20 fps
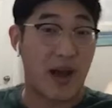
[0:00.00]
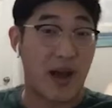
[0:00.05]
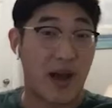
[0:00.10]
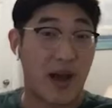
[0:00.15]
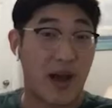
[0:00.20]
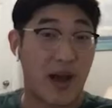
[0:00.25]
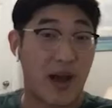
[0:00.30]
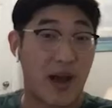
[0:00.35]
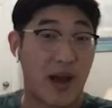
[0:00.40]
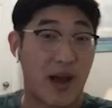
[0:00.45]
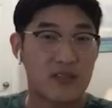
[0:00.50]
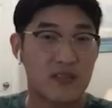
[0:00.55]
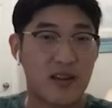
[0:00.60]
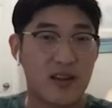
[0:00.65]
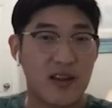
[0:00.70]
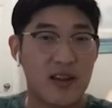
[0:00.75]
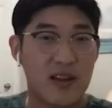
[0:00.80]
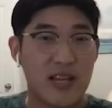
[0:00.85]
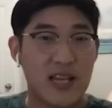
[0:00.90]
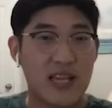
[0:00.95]
of miles,
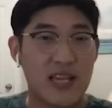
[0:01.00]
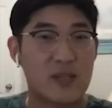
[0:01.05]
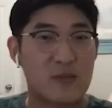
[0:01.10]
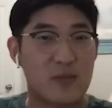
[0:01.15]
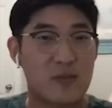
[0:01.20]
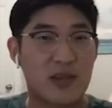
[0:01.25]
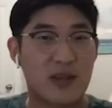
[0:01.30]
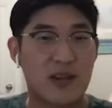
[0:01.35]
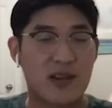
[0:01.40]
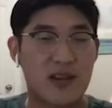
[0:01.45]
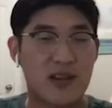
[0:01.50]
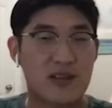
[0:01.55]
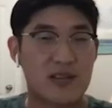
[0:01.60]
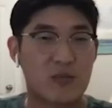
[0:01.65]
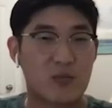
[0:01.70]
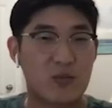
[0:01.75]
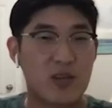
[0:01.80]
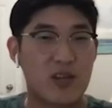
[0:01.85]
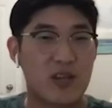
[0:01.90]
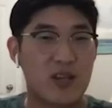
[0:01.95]
it's because
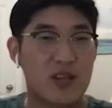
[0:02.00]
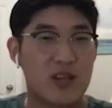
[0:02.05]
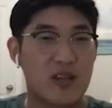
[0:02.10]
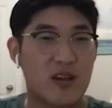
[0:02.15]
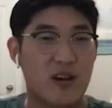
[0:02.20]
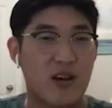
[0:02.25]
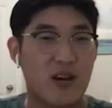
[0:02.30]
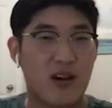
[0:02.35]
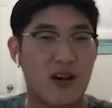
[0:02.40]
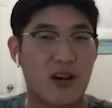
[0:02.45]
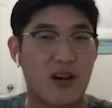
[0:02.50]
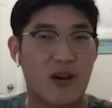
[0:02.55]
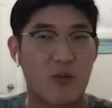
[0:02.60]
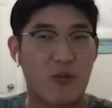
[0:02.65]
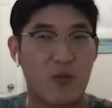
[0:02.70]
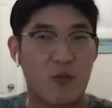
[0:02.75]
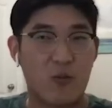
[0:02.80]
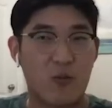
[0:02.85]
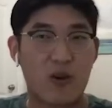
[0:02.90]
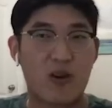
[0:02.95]

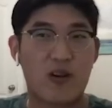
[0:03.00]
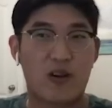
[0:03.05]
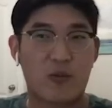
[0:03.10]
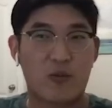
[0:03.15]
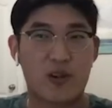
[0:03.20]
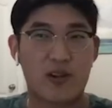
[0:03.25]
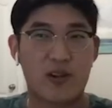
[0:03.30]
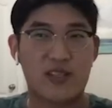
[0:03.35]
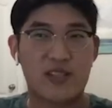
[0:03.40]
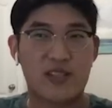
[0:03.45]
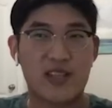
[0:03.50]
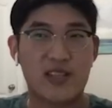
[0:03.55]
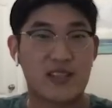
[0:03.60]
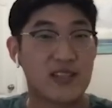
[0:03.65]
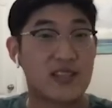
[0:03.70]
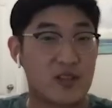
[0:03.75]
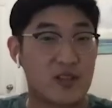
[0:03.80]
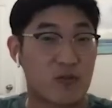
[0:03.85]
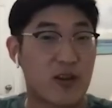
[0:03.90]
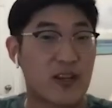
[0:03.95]
we're seeing
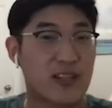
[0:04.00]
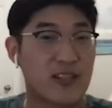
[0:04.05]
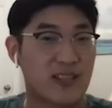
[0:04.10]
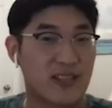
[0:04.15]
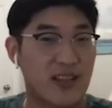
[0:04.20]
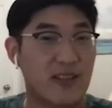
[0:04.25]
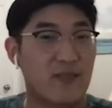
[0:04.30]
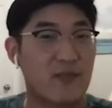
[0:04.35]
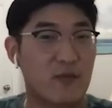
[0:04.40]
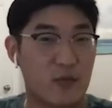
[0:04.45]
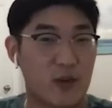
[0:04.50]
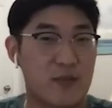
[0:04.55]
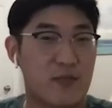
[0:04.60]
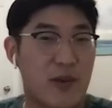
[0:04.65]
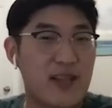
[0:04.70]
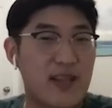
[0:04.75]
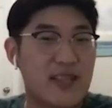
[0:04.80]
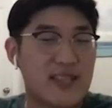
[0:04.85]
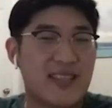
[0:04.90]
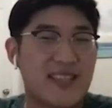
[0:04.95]
distressed,
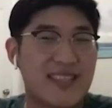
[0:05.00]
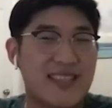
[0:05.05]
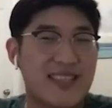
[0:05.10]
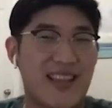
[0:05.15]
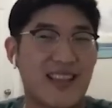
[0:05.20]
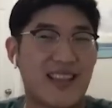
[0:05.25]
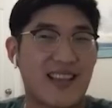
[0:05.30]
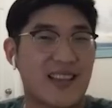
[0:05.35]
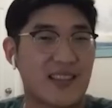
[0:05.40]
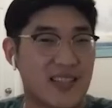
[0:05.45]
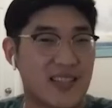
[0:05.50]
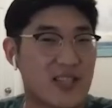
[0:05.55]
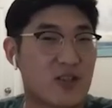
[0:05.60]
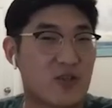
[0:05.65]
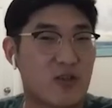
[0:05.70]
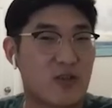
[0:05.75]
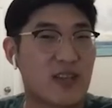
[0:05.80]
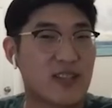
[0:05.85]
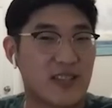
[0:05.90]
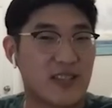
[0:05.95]
and we're basically selling
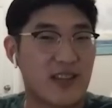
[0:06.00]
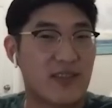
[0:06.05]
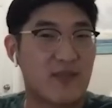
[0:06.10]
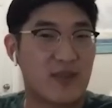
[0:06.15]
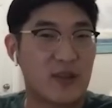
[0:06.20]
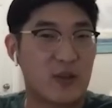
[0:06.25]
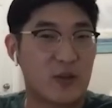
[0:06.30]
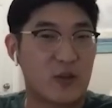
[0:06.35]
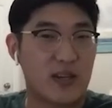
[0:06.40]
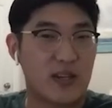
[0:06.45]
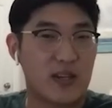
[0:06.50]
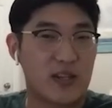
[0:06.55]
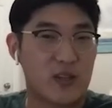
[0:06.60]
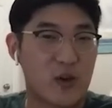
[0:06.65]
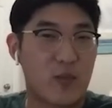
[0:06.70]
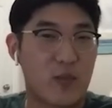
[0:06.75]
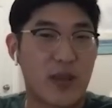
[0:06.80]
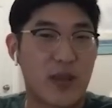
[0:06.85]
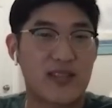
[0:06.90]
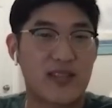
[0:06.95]
distressed inventory.
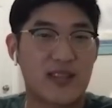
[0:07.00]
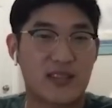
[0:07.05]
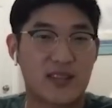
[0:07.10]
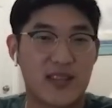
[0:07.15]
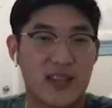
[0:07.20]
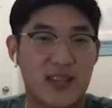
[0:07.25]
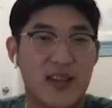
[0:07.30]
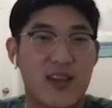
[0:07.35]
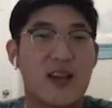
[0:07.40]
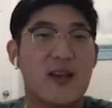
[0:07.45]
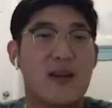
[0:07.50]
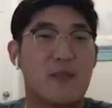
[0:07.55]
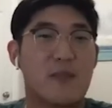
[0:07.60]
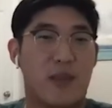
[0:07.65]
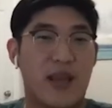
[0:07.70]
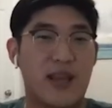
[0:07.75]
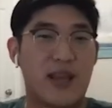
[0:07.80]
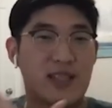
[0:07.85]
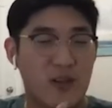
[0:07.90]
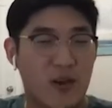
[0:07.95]
So basically,
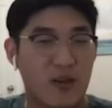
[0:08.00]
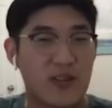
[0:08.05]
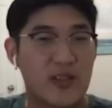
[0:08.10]
based